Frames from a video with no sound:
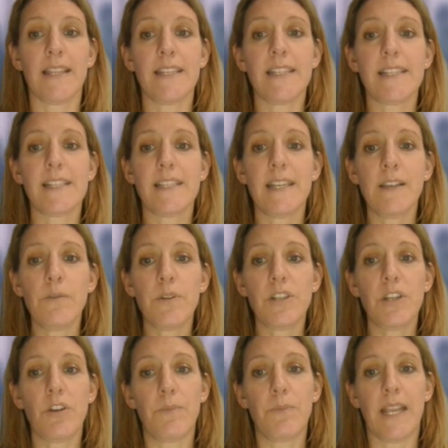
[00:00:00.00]
and the
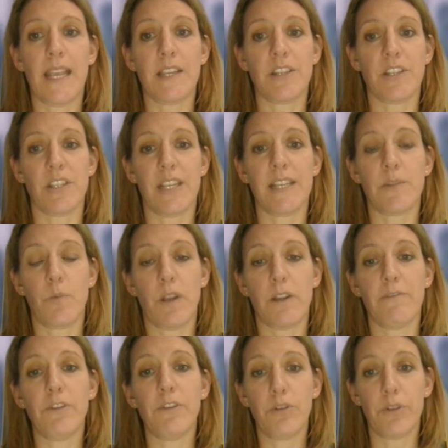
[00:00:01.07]
distinguishing obligation is one
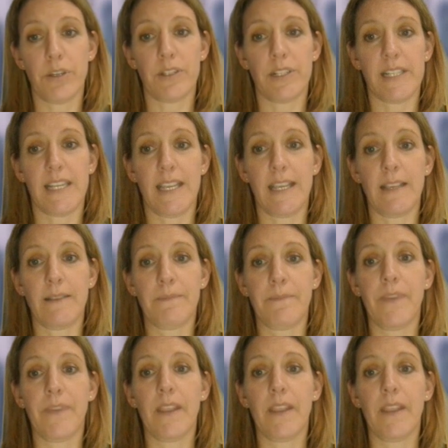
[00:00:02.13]
of loyalty.